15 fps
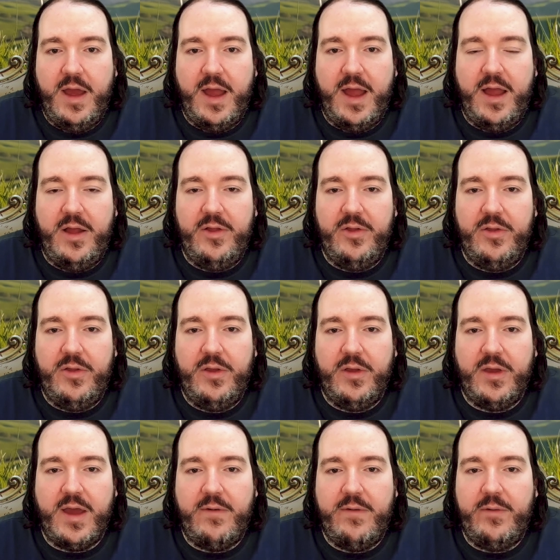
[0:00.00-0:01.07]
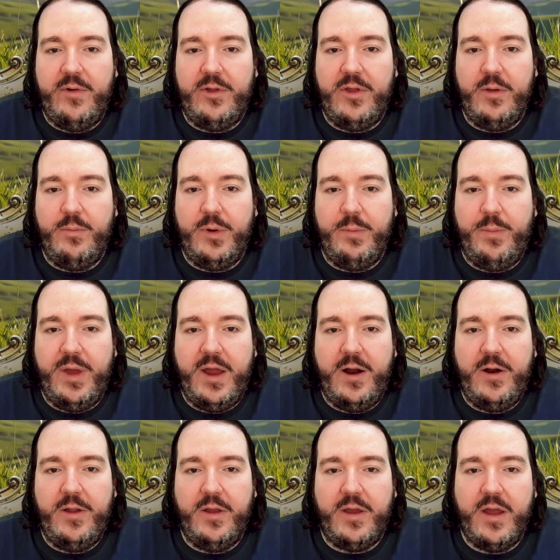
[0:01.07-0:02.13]
and have everything
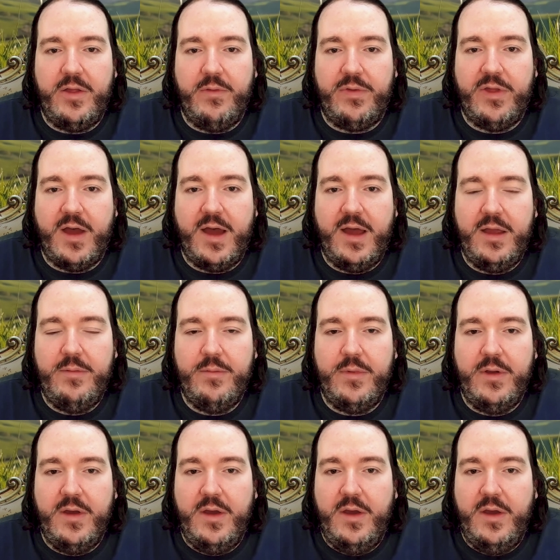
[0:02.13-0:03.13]
prepared ahead of time.